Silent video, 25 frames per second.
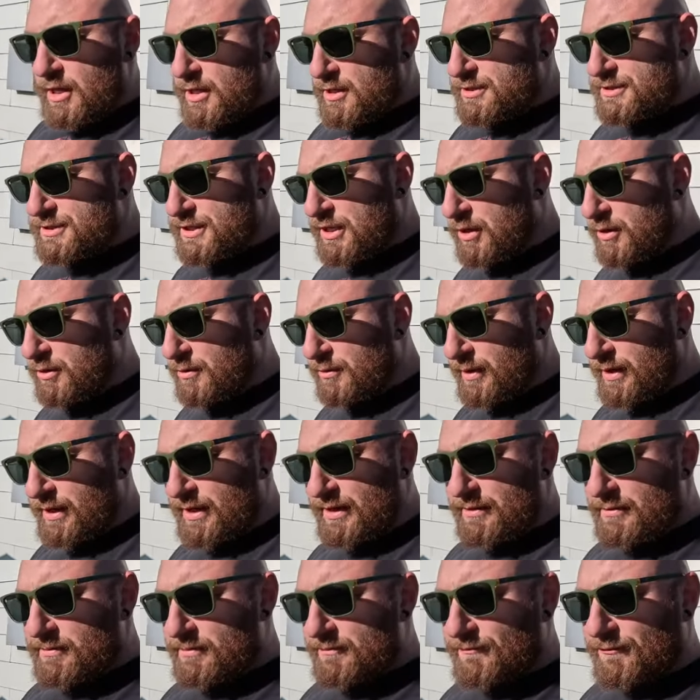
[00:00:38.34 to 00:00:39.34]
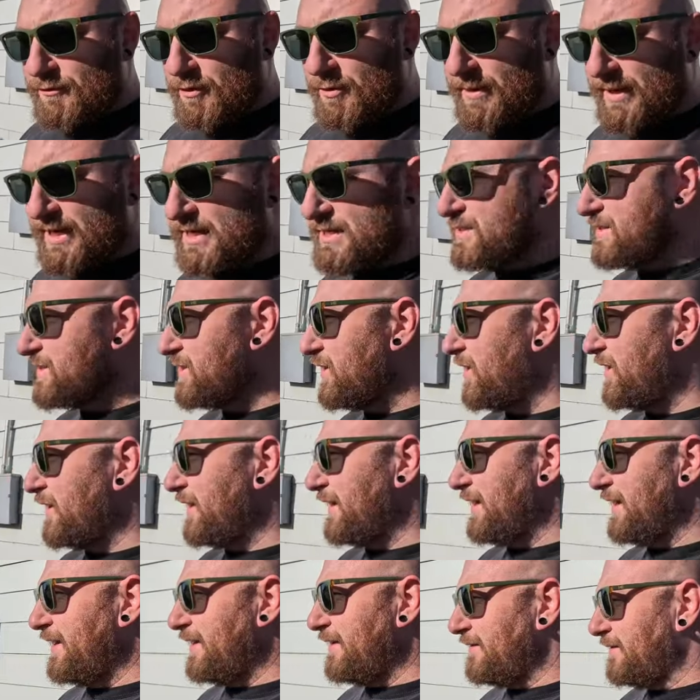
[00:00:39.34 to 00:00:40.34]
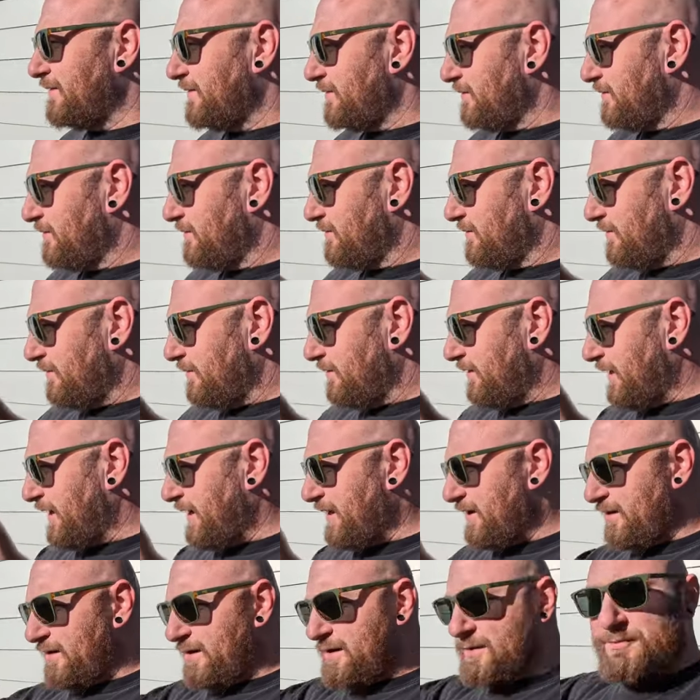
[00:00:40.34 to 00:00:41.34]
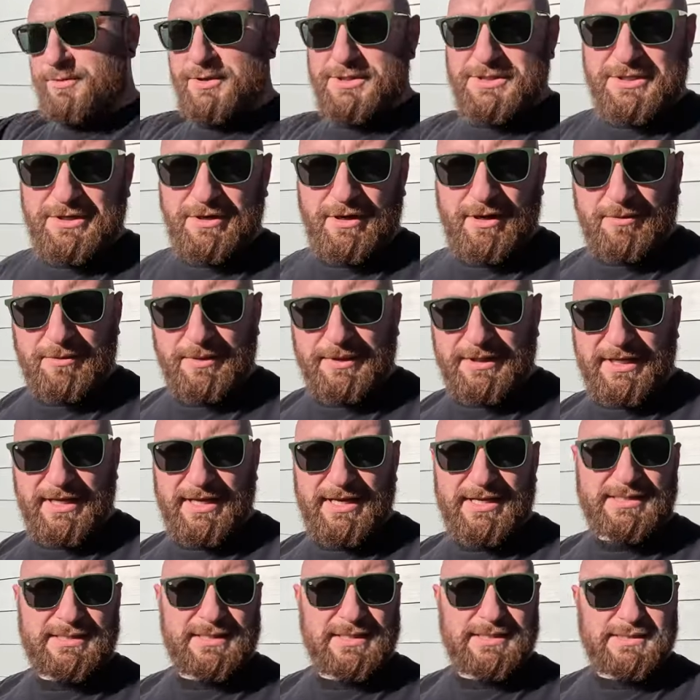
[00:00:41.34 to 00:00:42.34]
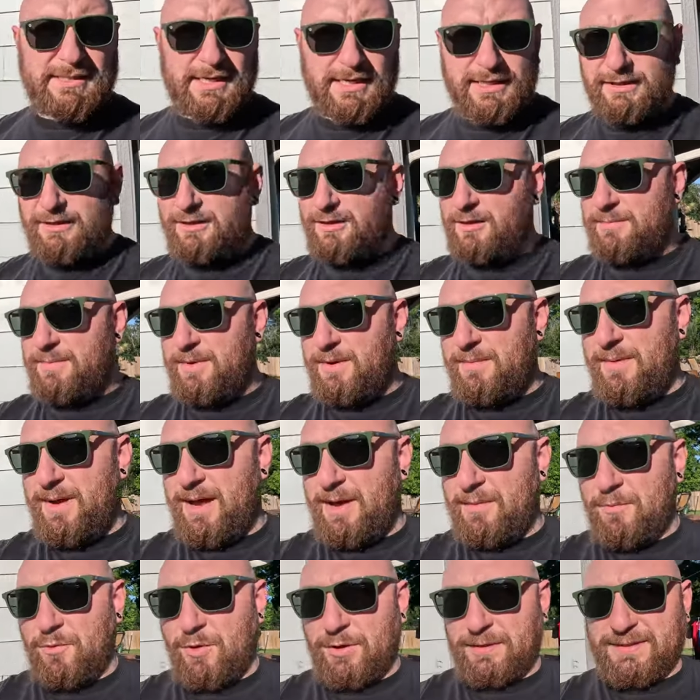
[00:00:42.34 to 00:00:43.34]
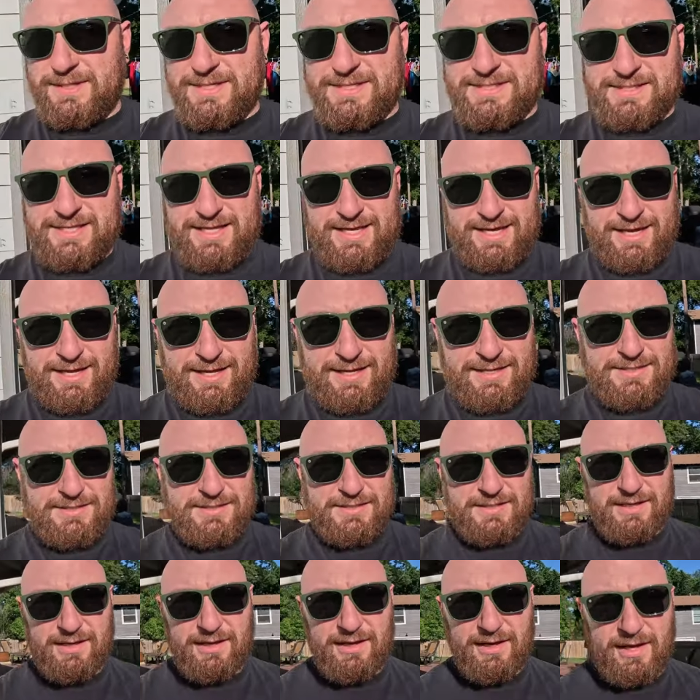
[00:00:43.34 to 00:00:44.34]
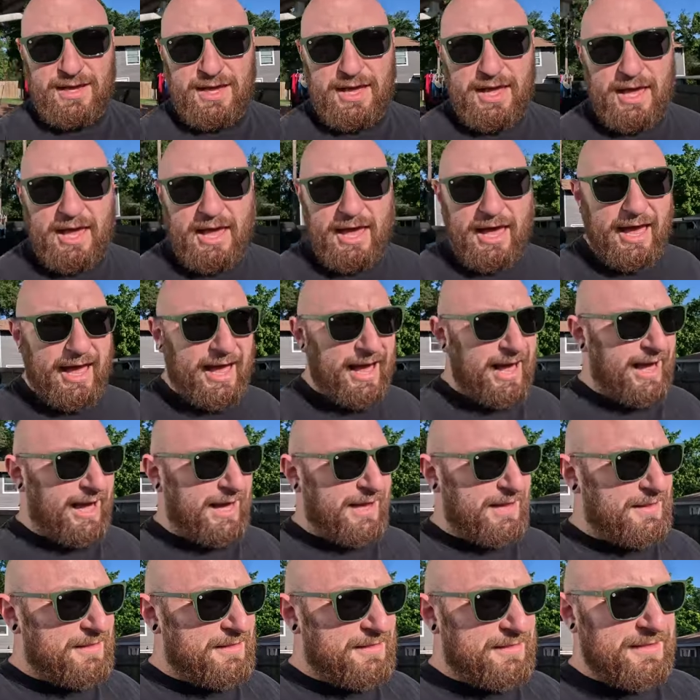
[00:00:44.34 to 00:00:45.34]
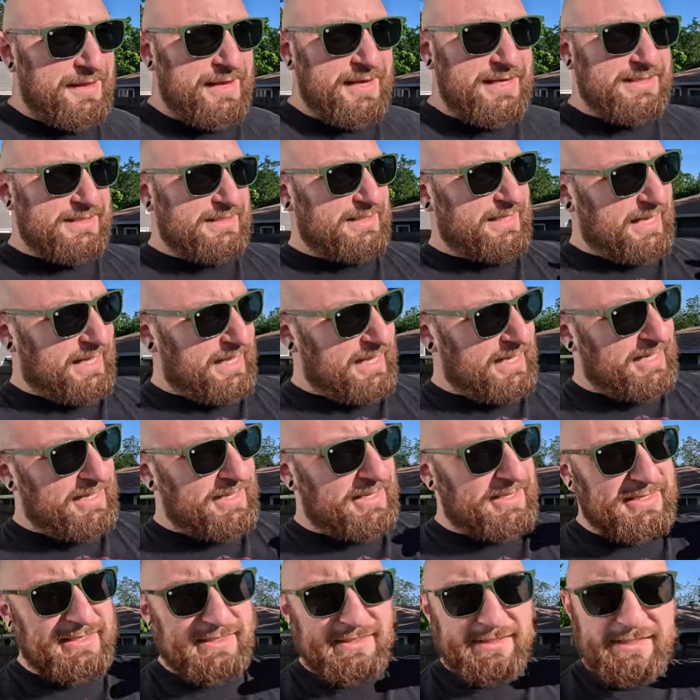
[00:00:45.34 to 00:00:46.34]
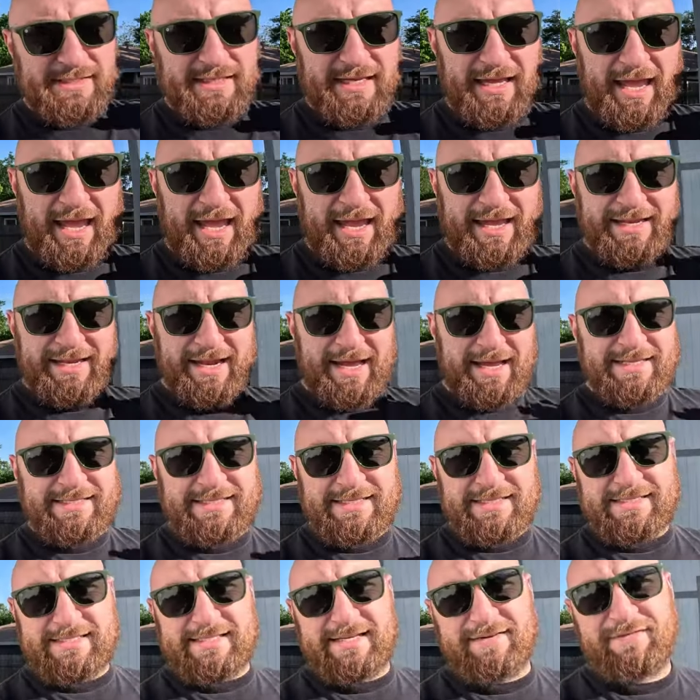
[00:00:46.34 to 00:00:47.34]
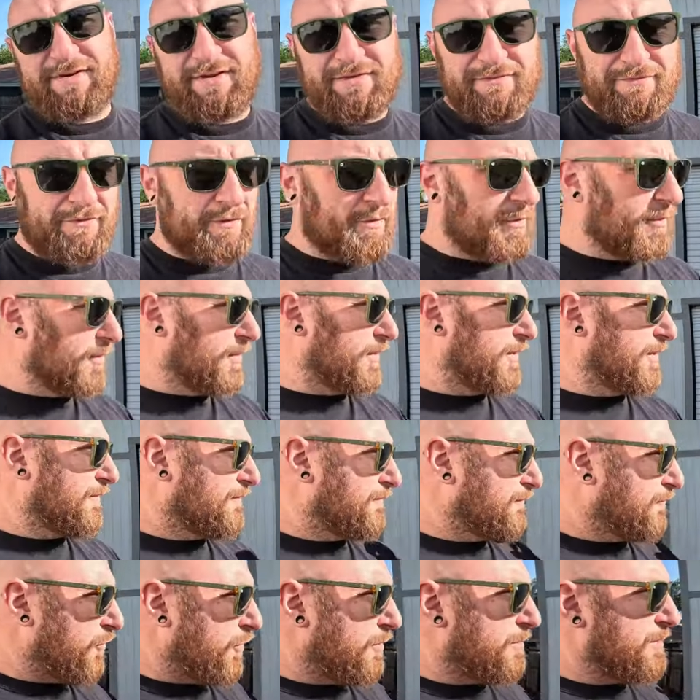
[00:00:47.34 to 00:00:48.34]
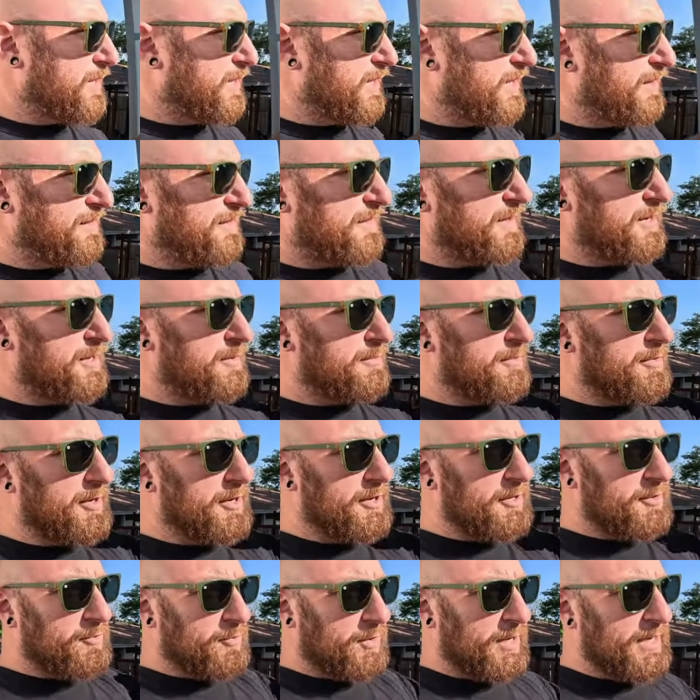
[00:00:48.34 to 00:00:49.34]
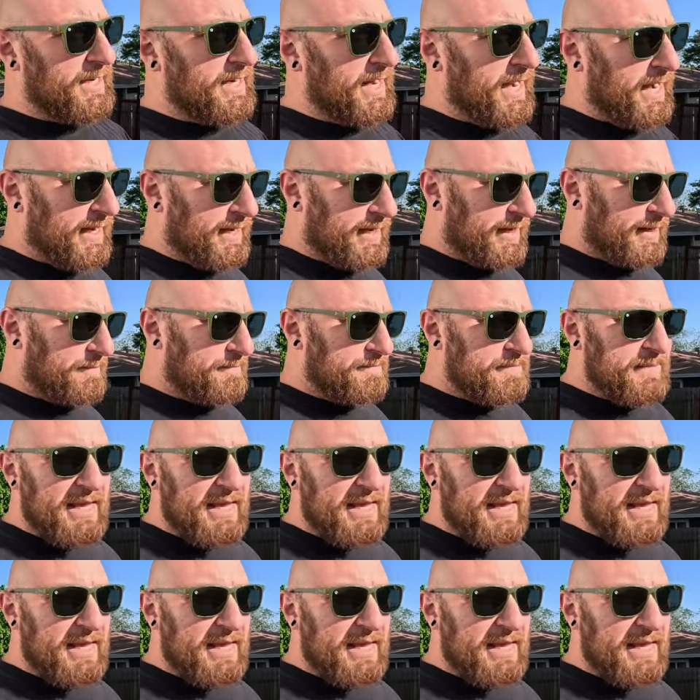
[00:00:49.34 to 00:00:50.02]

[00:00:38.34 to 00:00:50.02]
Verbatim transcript: So before we get started in on what's going on with this, let's talk a little bit about what this thing is. Uh, this is a 1974 Formula Thunderbird 190.